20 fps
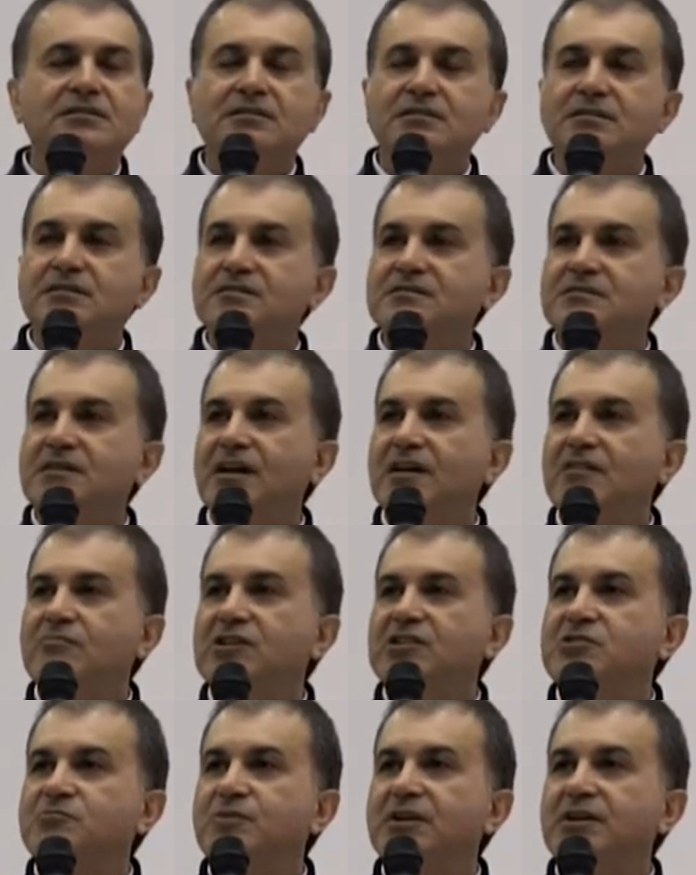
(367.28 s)
İsrail
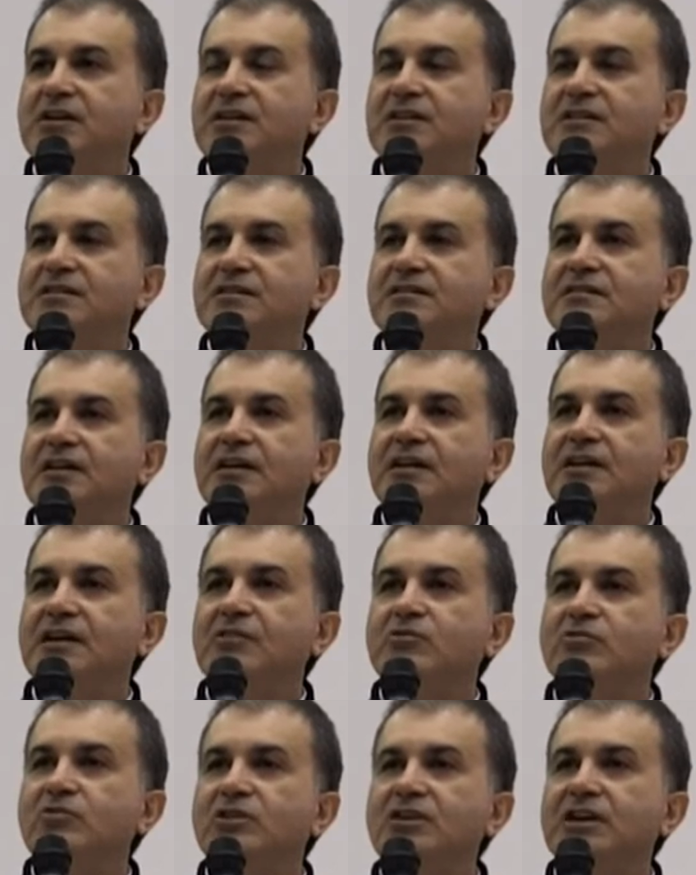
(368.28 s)
Başbakanı
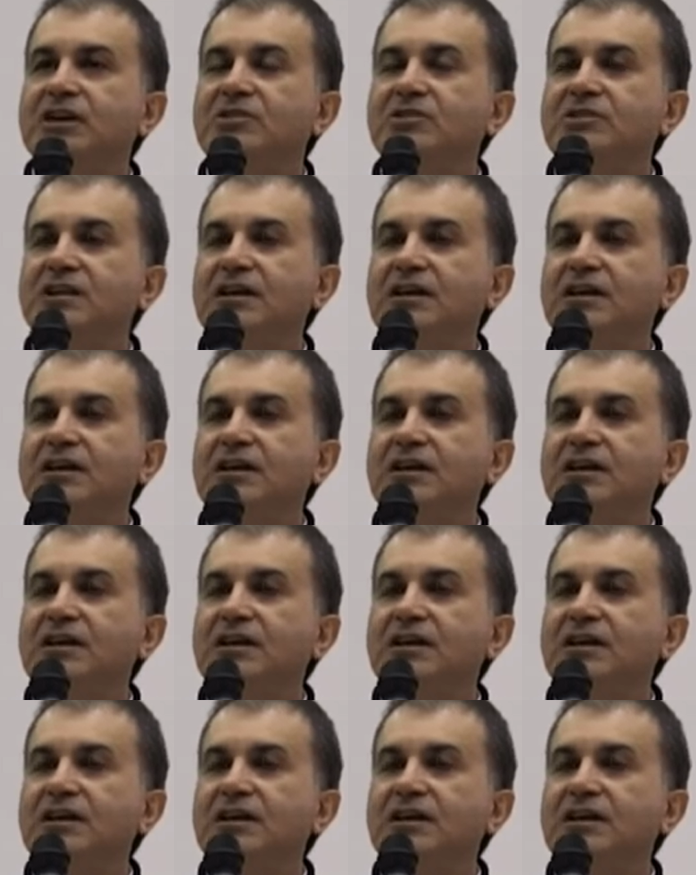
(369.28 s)
Netanyahu'yu yanına